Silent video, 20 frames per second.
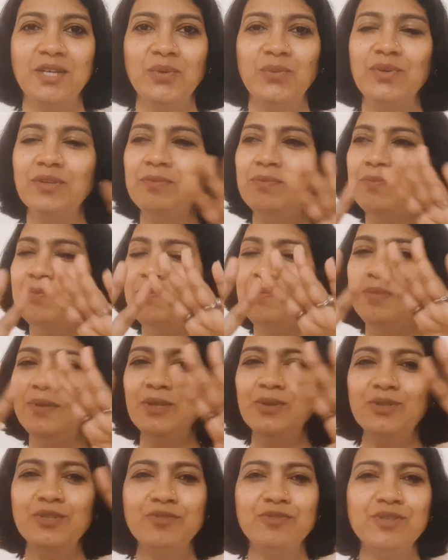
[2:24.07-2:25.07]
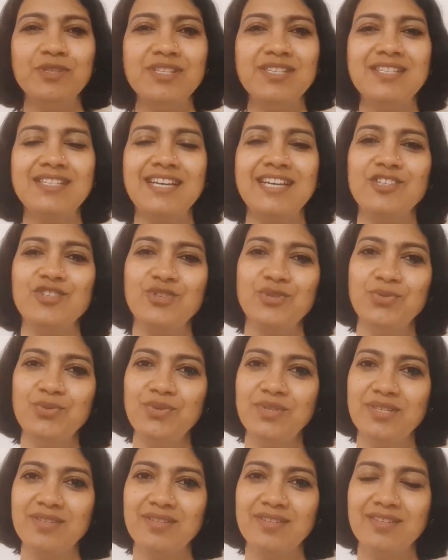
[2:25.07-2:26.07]
with beautiful
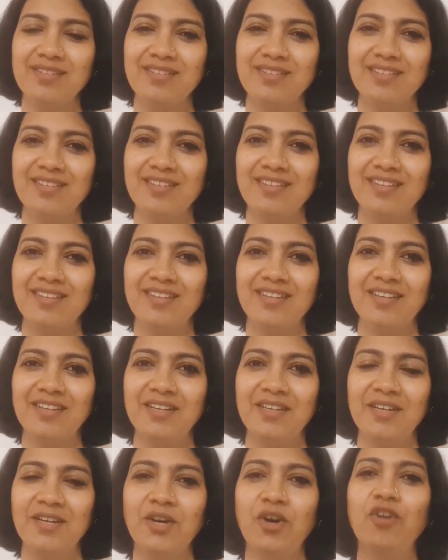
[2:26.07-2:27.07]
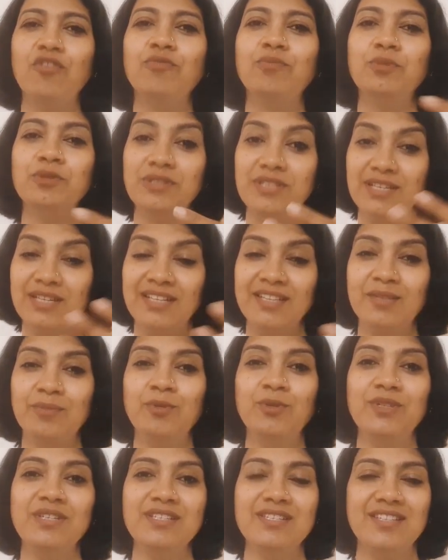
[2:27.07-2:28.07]
statues of Buddha and the
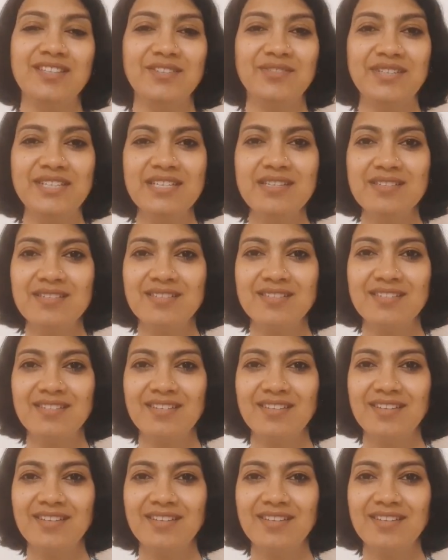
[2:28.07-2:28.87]
Bodhisattvas.